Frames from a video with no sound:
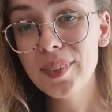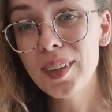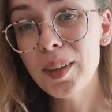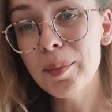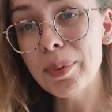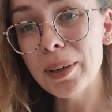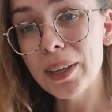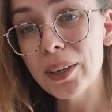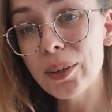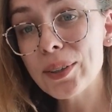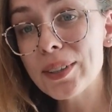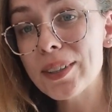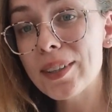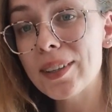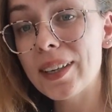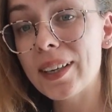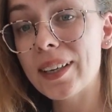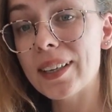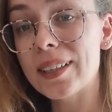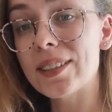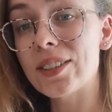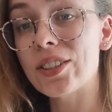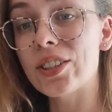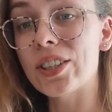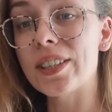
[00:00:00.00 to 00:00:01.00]
But I also think
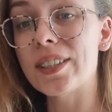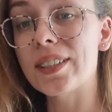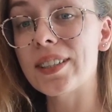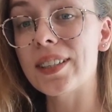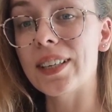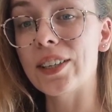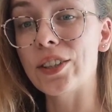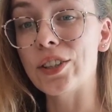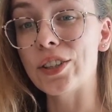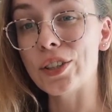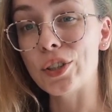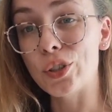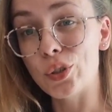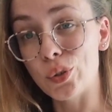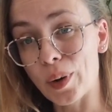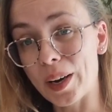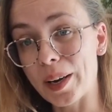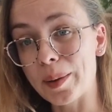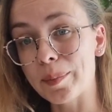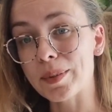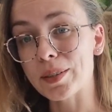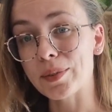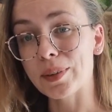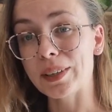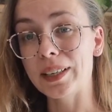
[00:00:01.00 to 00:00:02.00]
it's just, it just
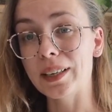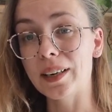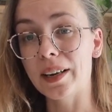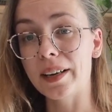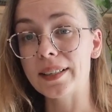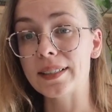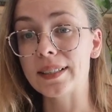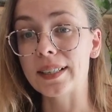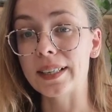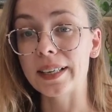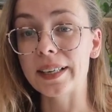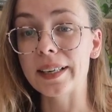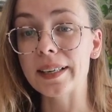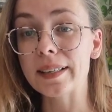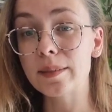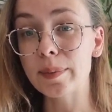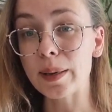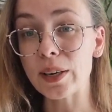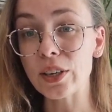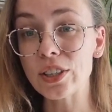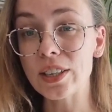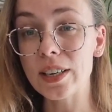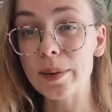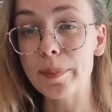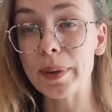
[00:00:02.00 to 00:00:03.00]
drapes really nicely,
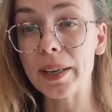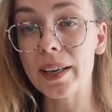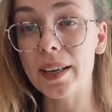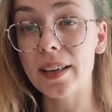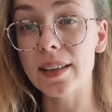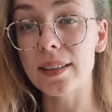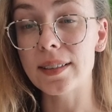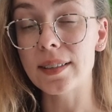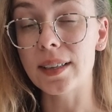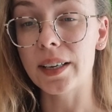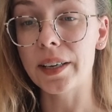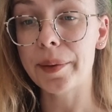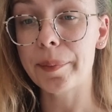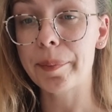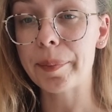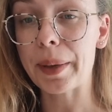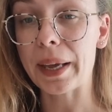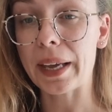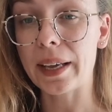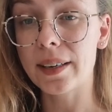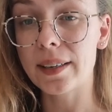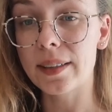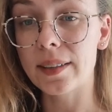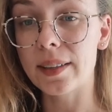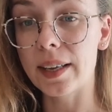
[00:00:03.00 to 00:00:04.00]
especially because I
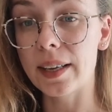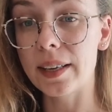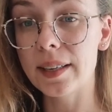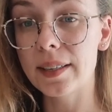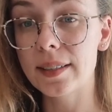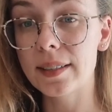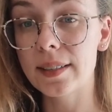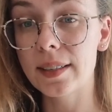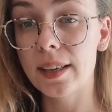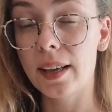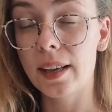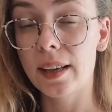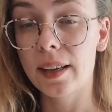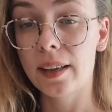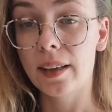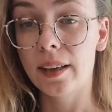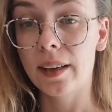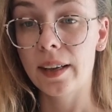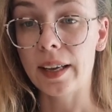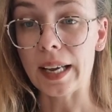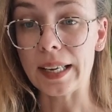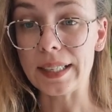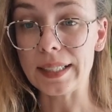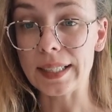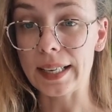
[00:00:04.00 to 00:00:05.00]
picked this
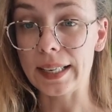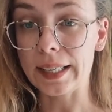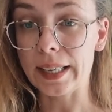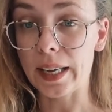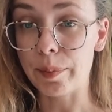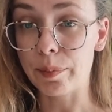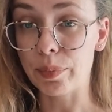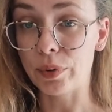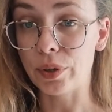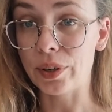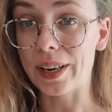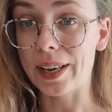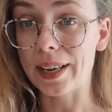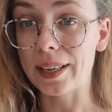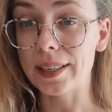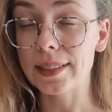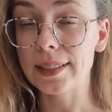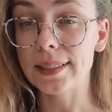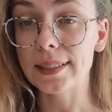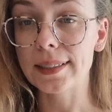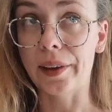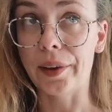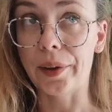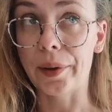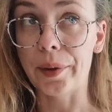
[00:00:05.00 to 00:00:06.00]
Atelier
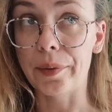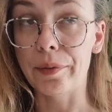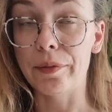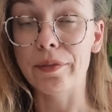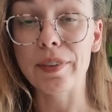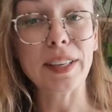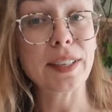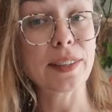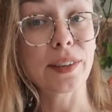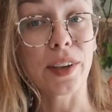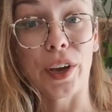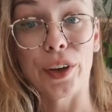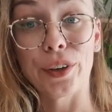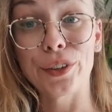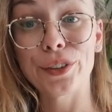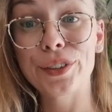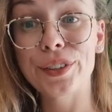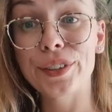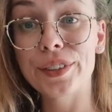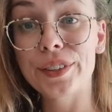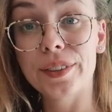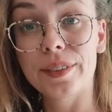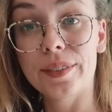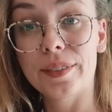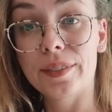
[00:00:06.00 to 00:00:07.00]
Brunette
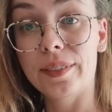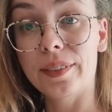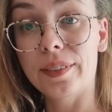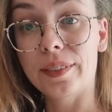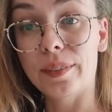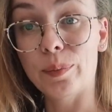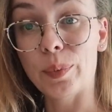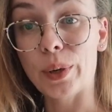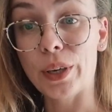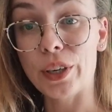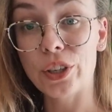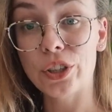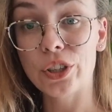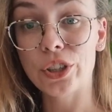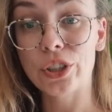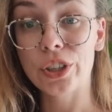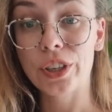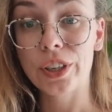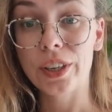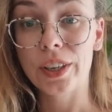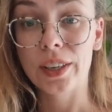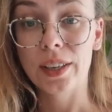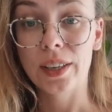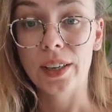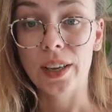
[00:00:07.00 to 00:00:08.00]
viscose, which
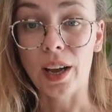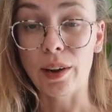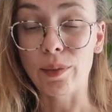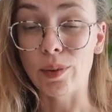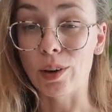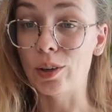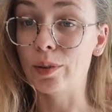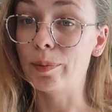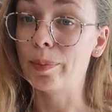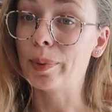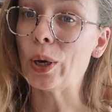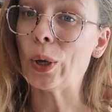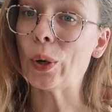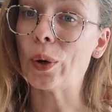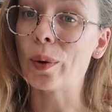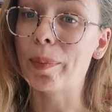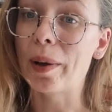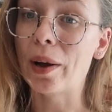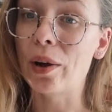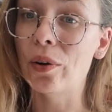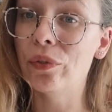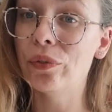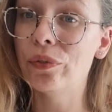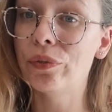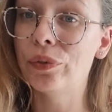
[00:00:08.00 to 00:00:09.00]
I wrote a blog
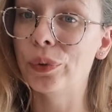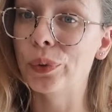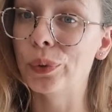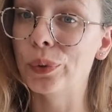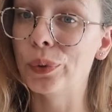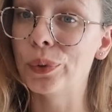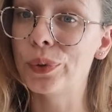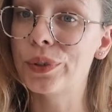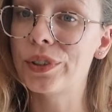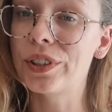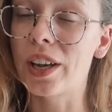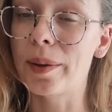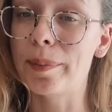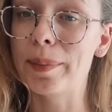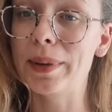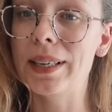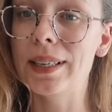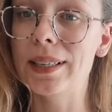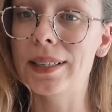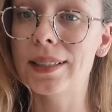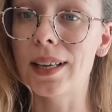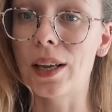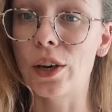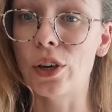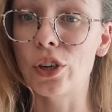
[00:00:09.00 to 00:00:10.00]
about for Somi
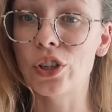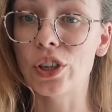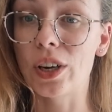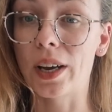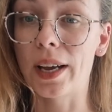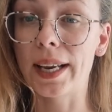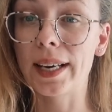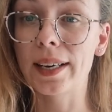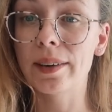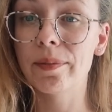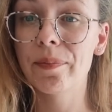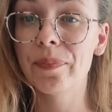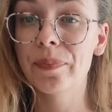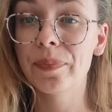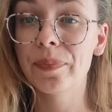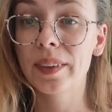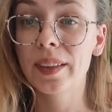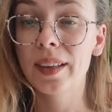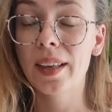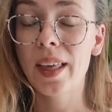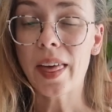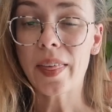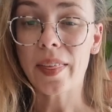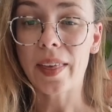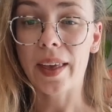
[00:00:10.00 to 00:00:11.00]
Sunshine.
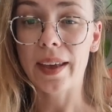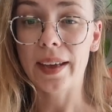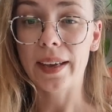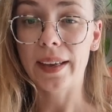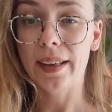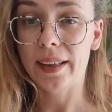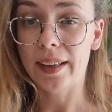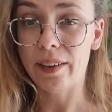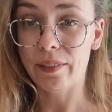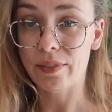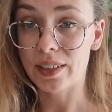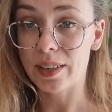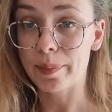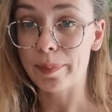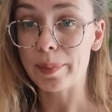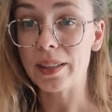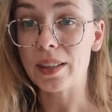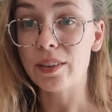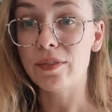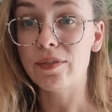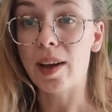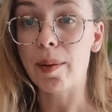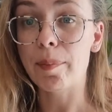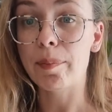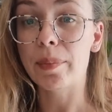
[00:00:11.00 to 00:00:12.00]
They gifted me the
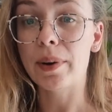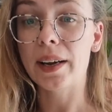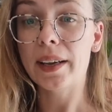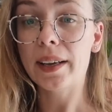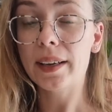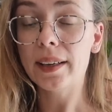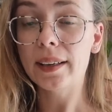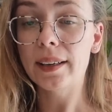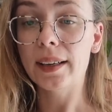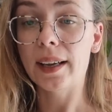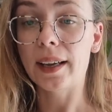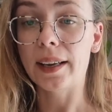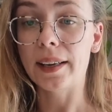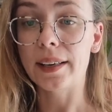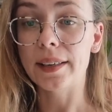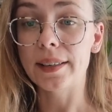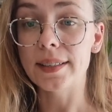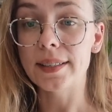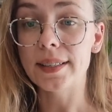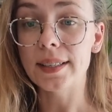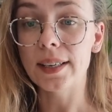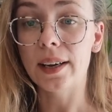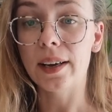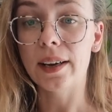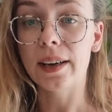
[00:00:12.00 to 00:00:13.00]
fabric
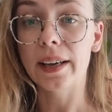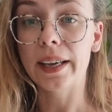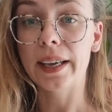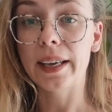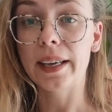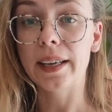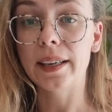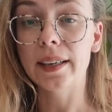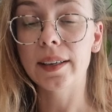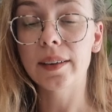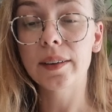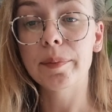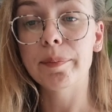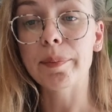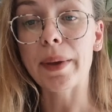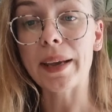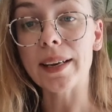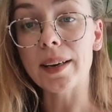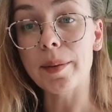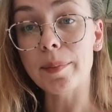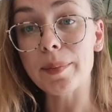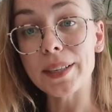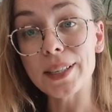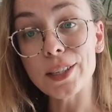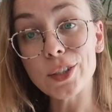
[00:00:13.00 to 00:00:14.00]
and I made
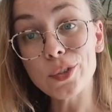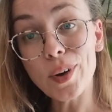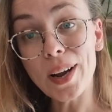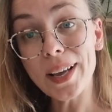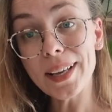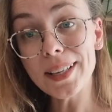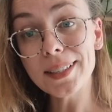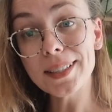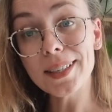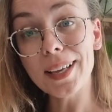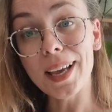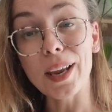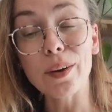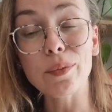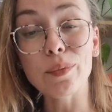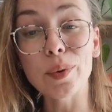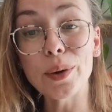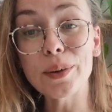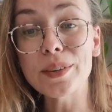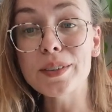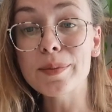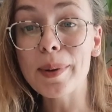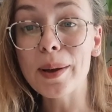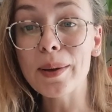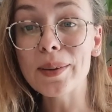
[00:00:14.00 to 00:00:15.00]
up this dress and
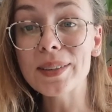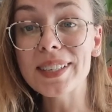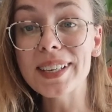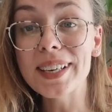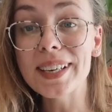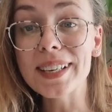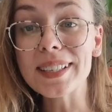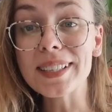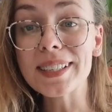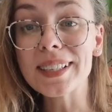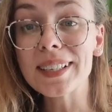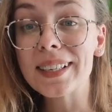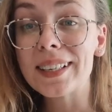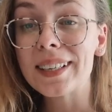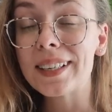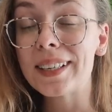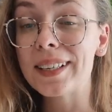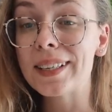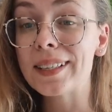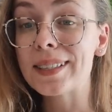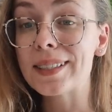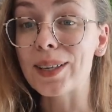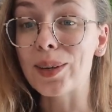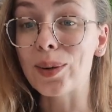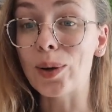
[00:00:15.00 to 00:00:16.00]
wrote about it.
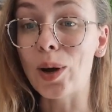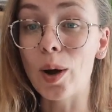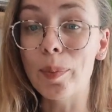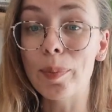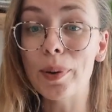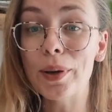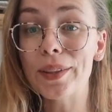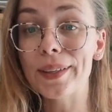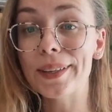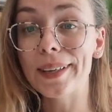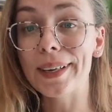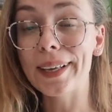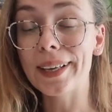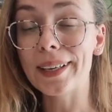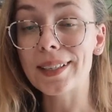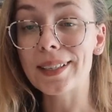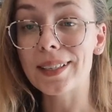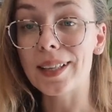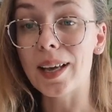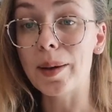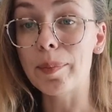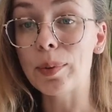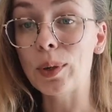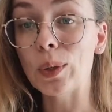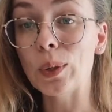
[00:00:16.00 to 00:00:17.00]
So I'll put the link to
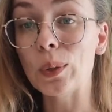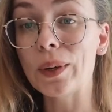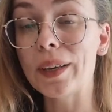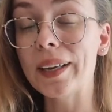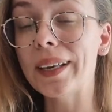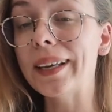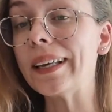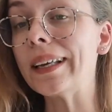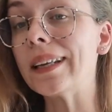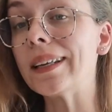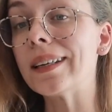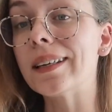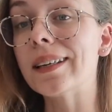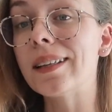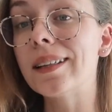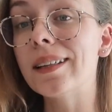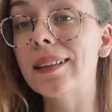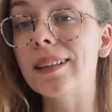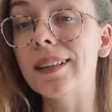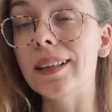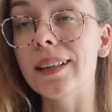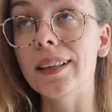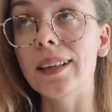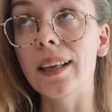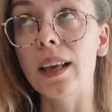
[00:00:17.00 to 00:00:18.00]
that blog in
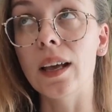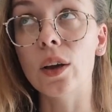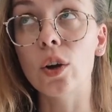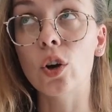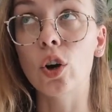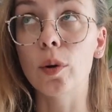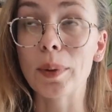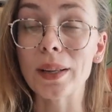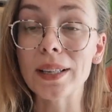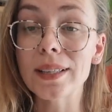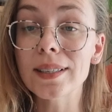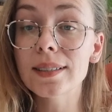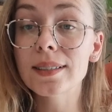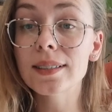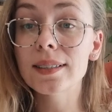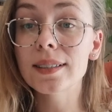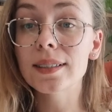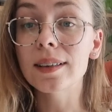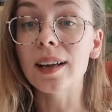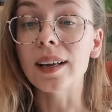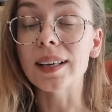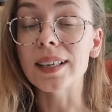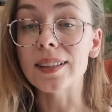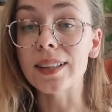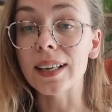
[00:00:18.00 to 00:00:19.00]
the comments.
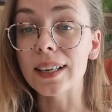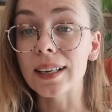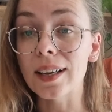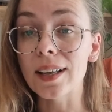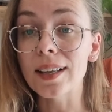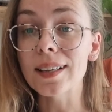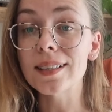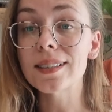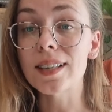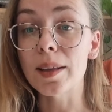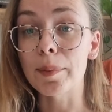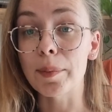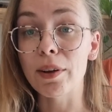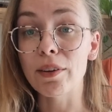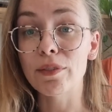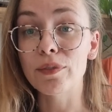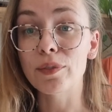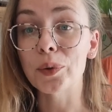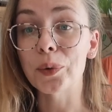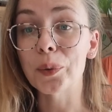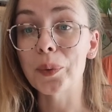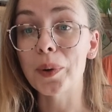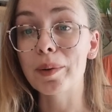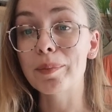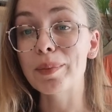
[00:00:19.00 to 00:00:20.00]
I did that last summer
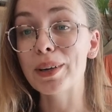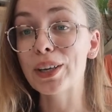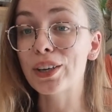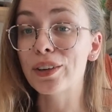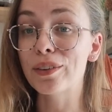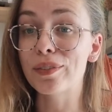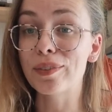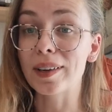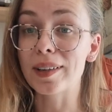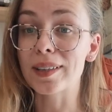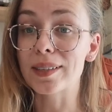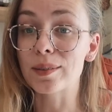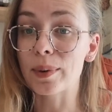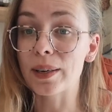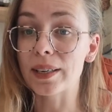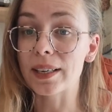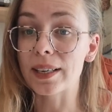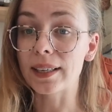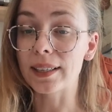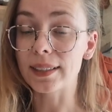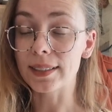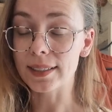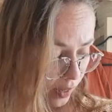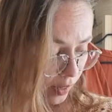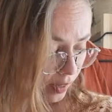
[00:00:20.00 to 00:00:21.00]
for one of my good friend's
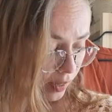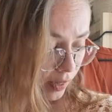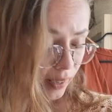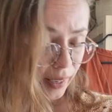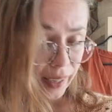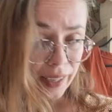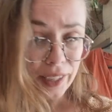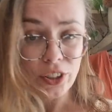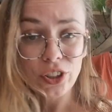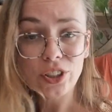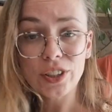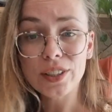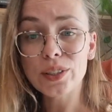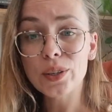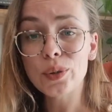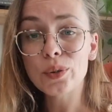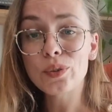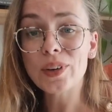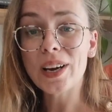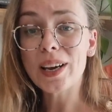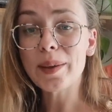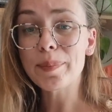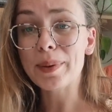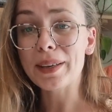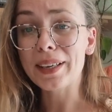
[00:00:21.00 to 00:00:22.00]
weddings. It's just so
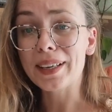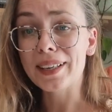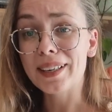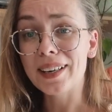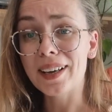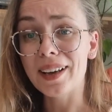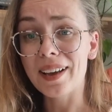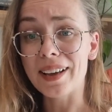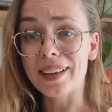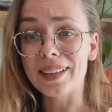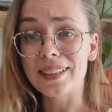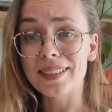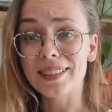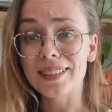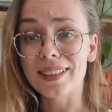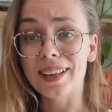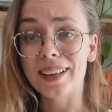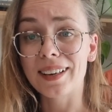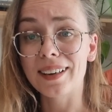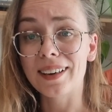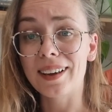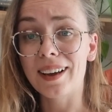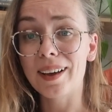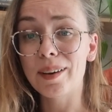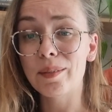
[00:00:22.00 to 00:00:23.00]
drapey and nice,
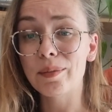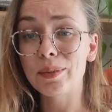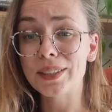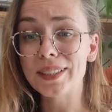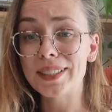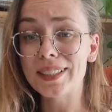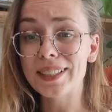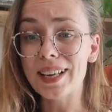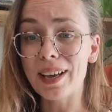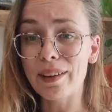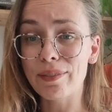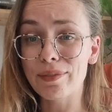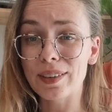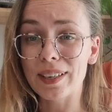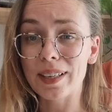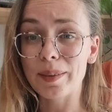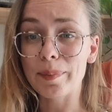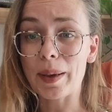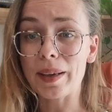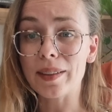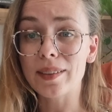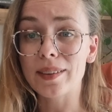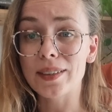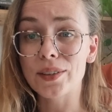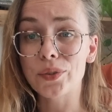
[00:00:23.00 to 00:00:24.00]
and I would definitely
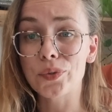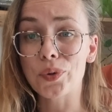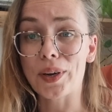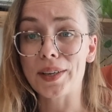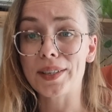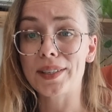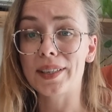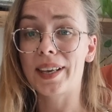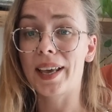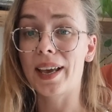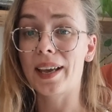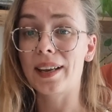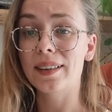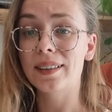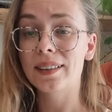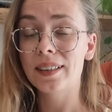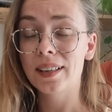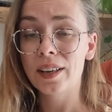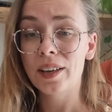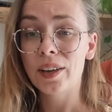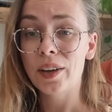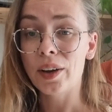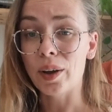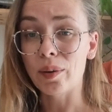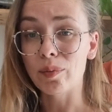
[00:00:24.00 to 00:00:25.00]
make this dress again.
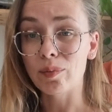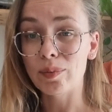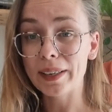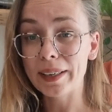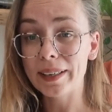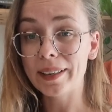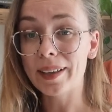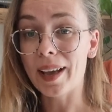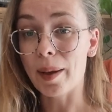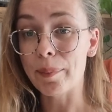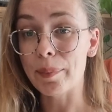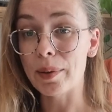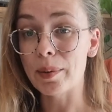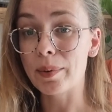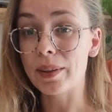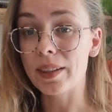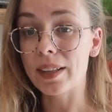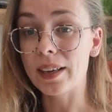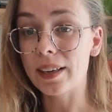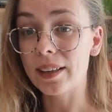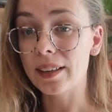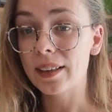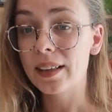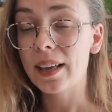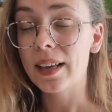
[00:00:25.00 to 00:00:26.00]
I'm really happy with
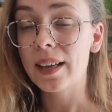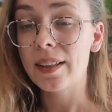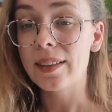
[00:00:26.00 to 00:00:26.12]
it.